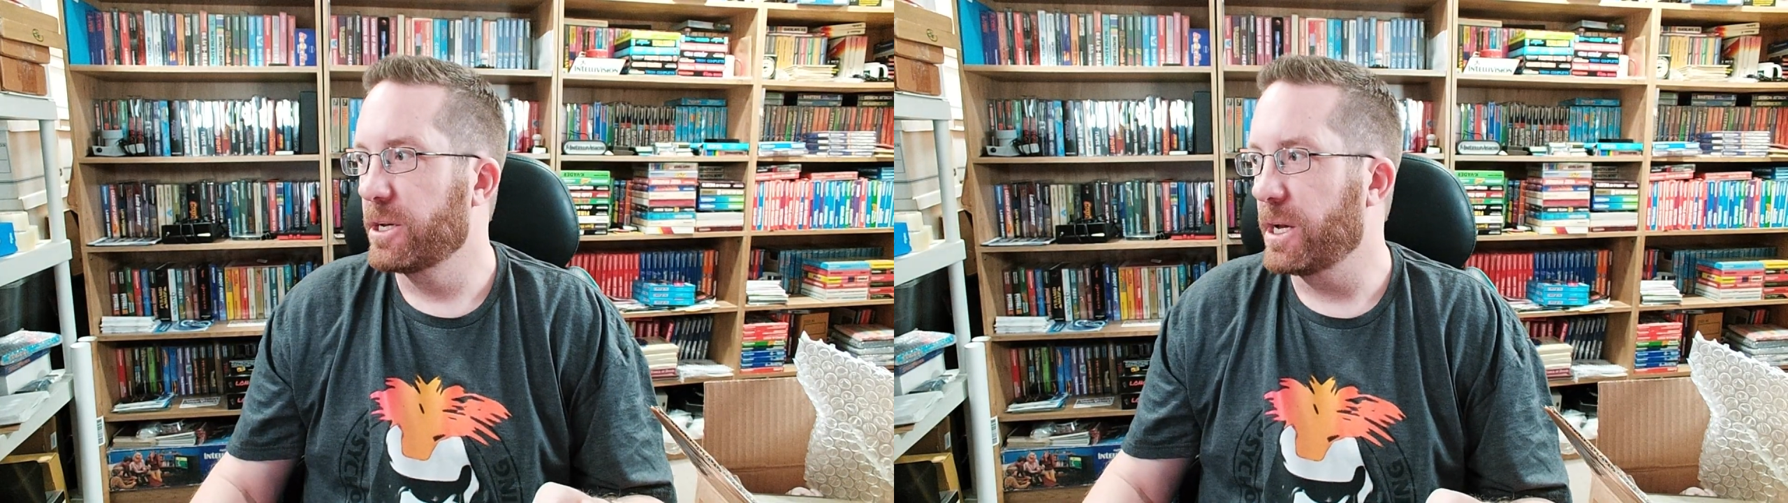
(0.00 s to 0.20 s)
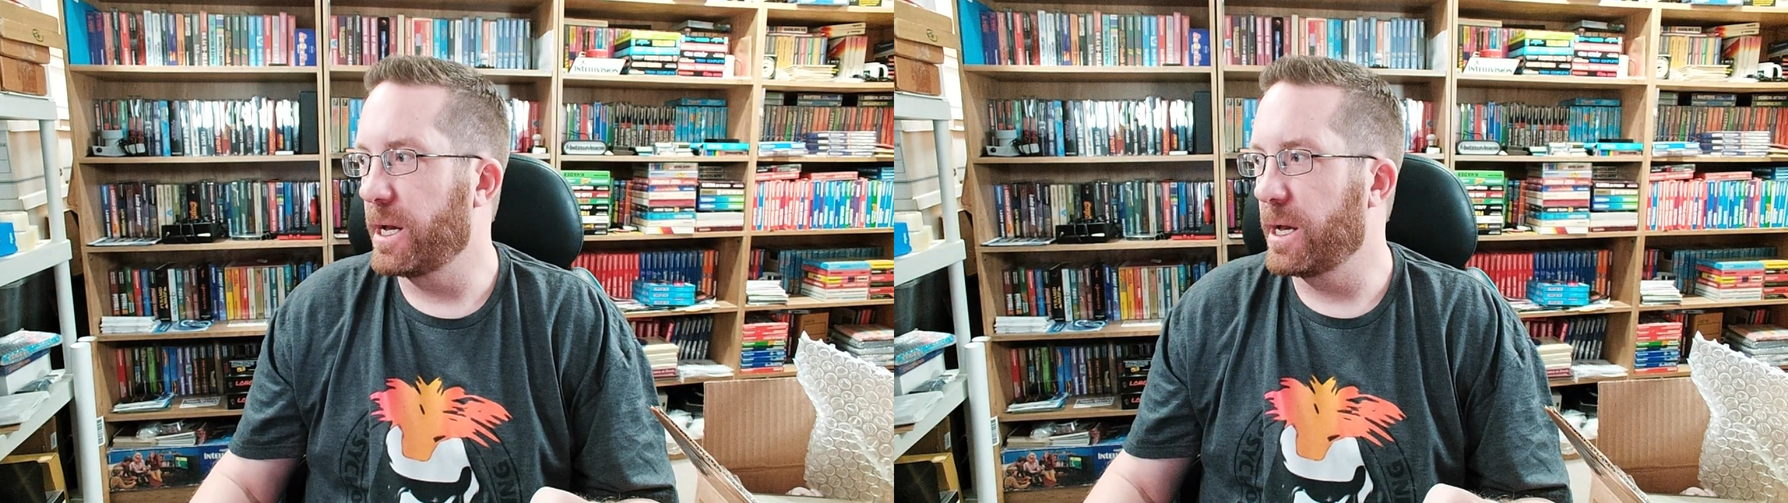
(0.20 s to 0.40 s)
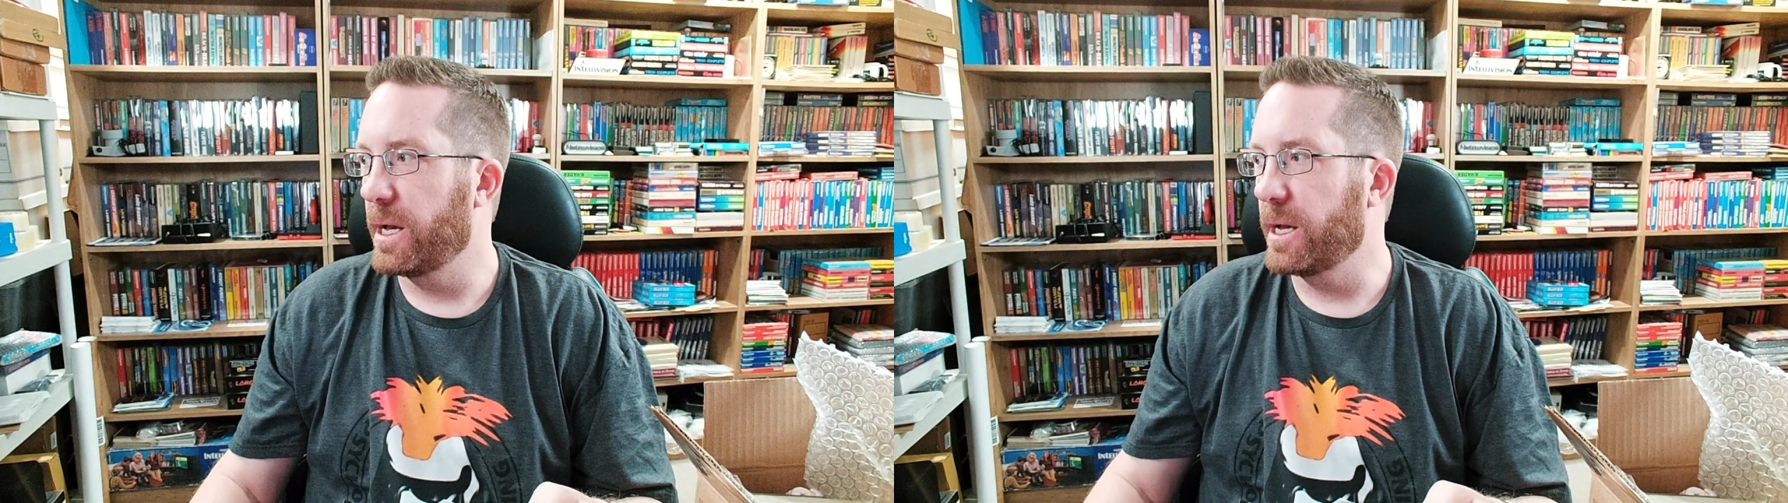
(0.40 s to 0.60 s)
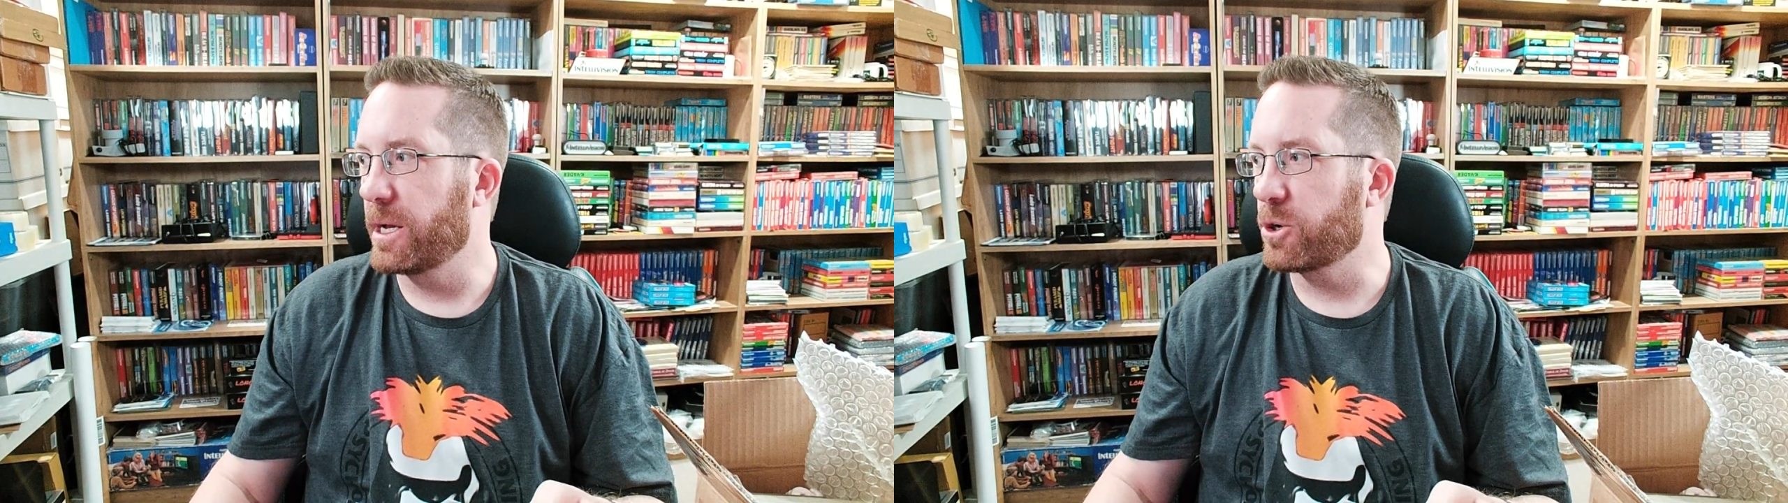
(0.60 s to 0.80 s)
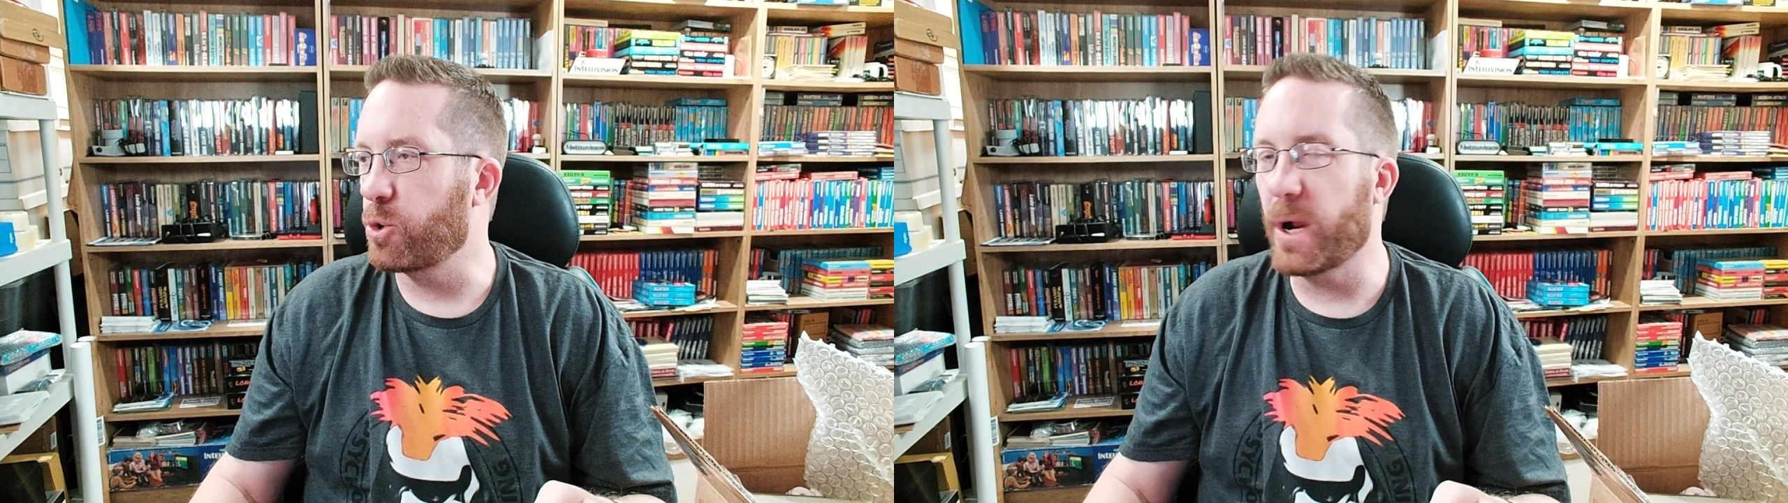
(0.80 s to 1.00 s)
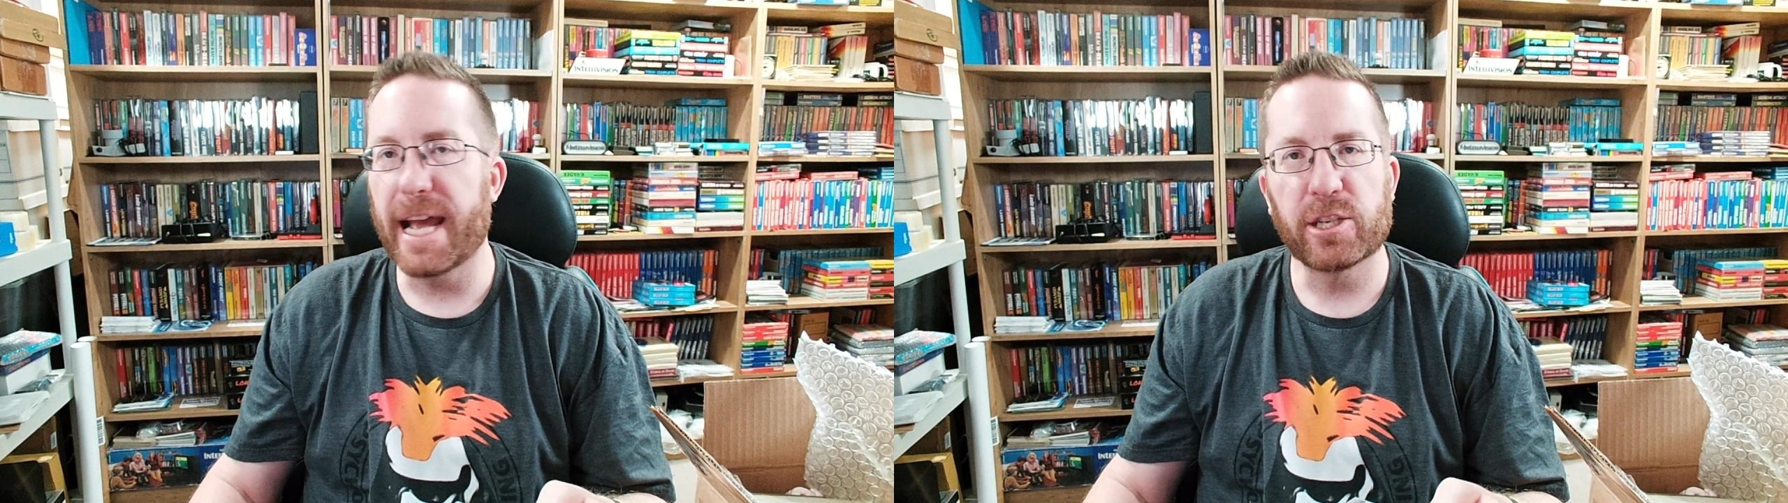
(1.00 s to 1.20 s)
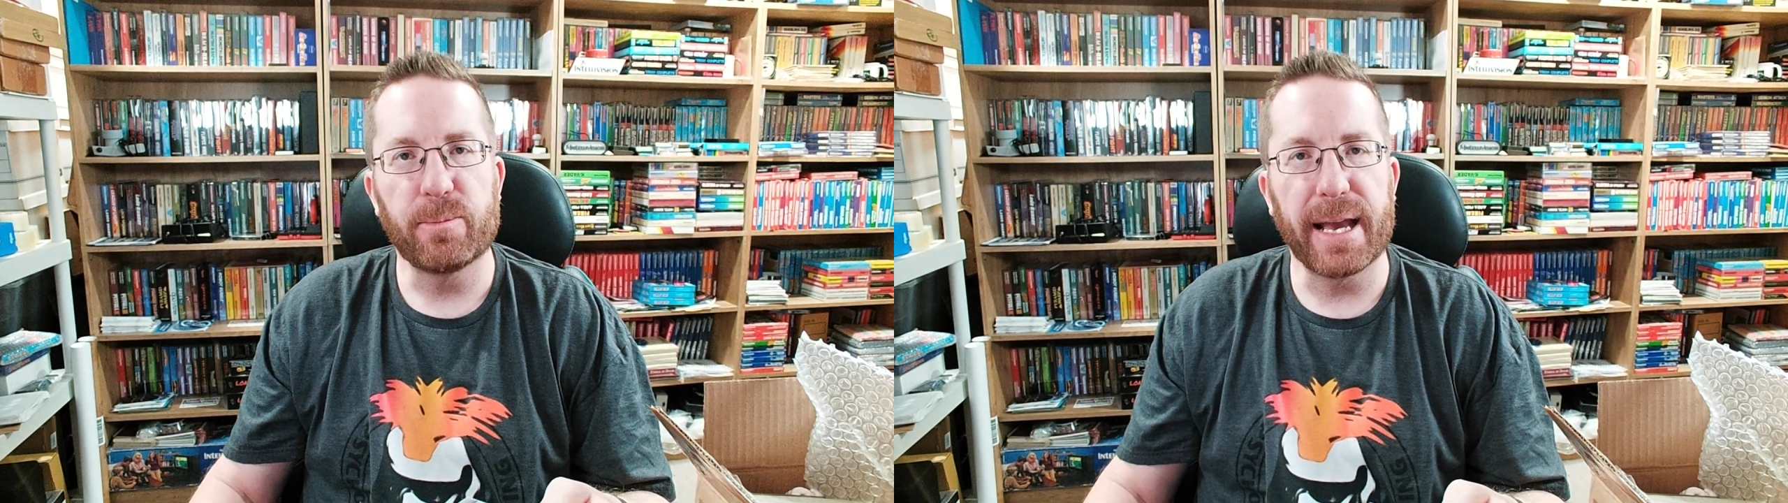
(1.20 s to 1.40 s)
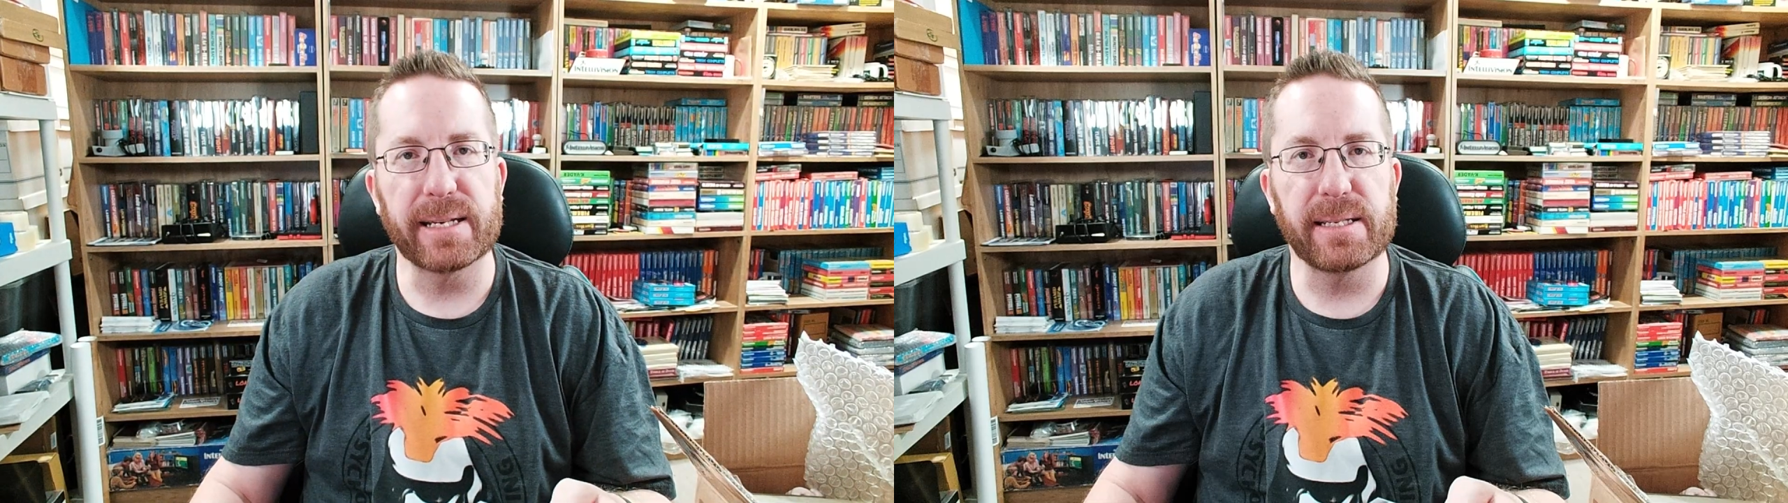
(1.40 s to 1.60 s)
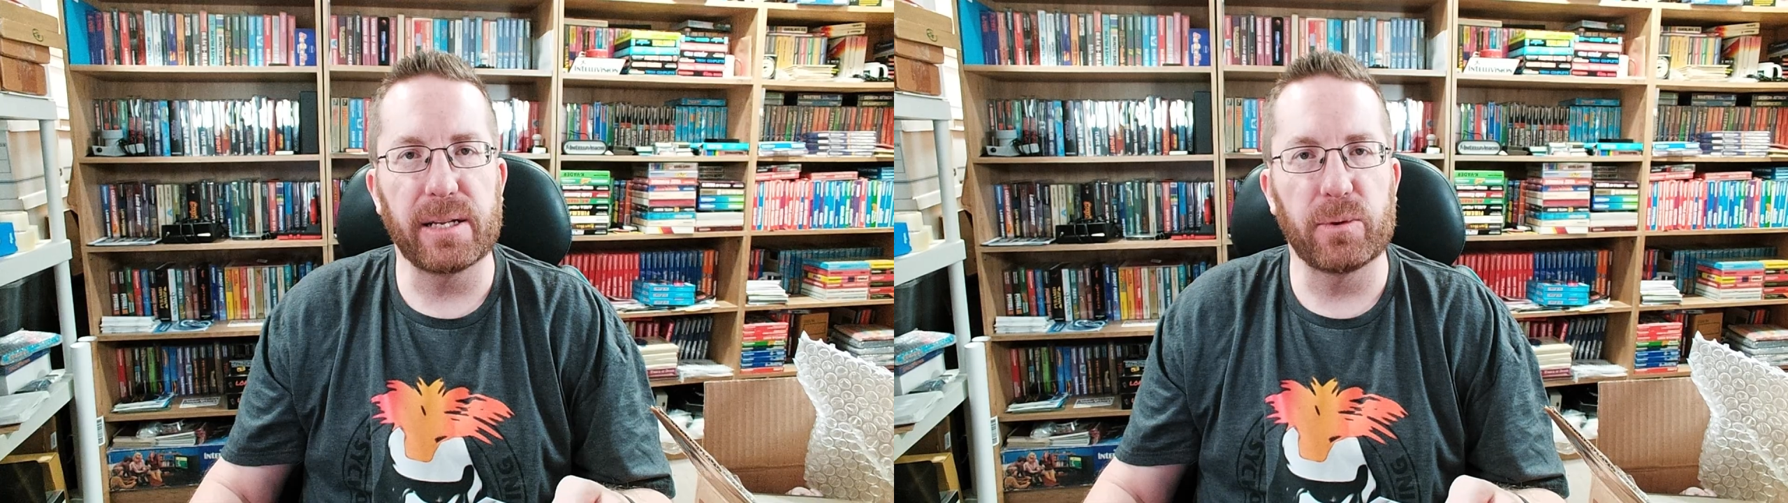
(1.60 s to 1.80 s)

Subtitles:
Crash Magazine,